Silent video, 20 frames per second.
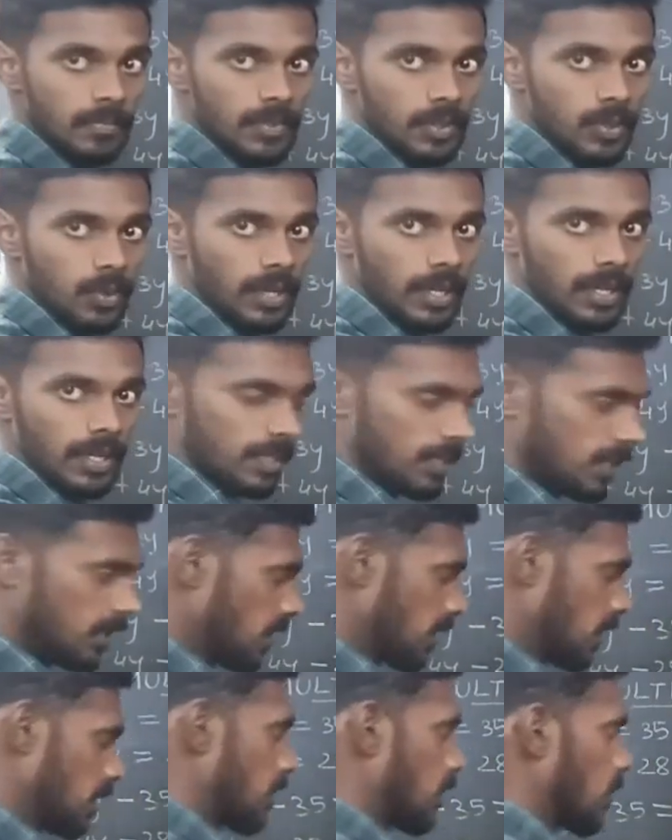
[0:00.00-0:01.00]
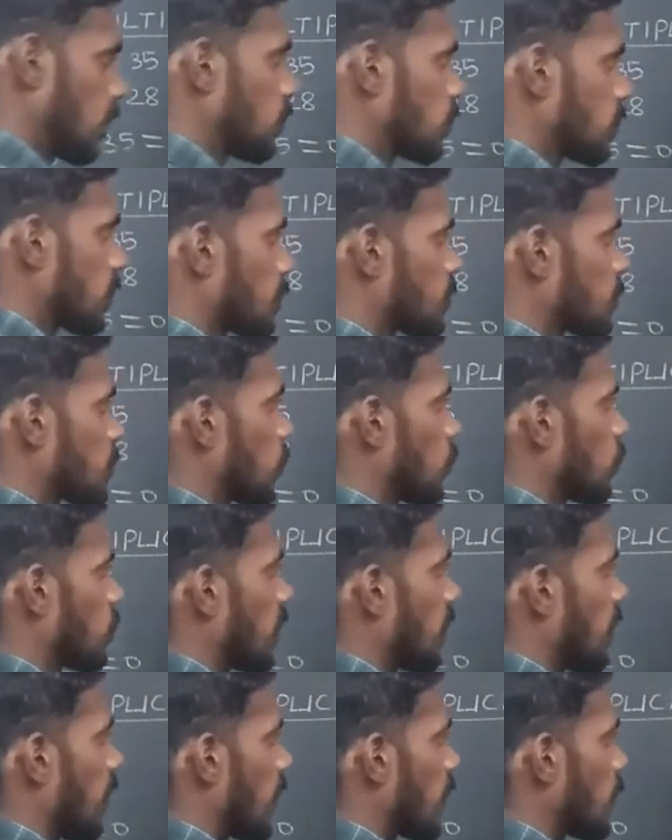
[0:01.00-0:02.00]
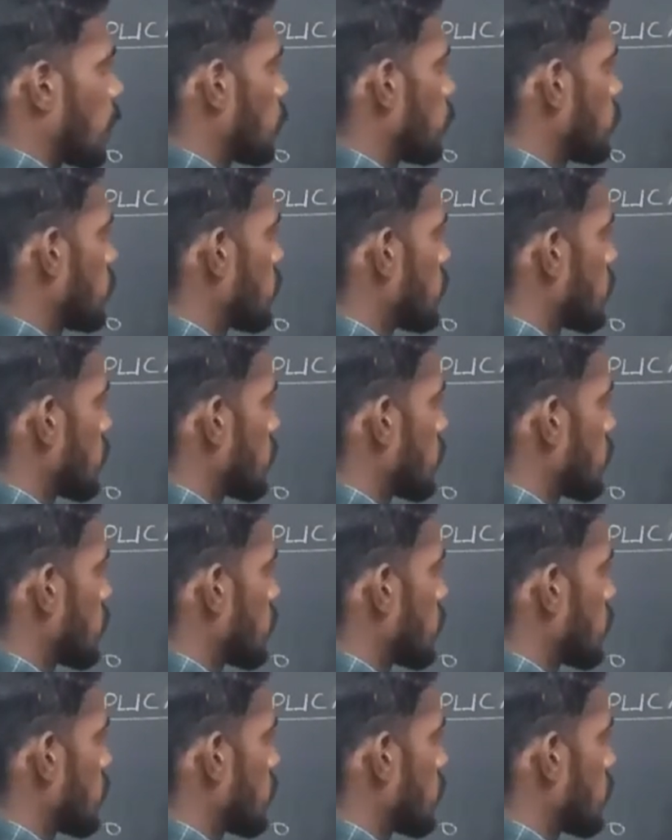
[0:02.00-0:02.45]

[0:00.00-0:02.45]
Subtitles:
Okay. Now substitute the values.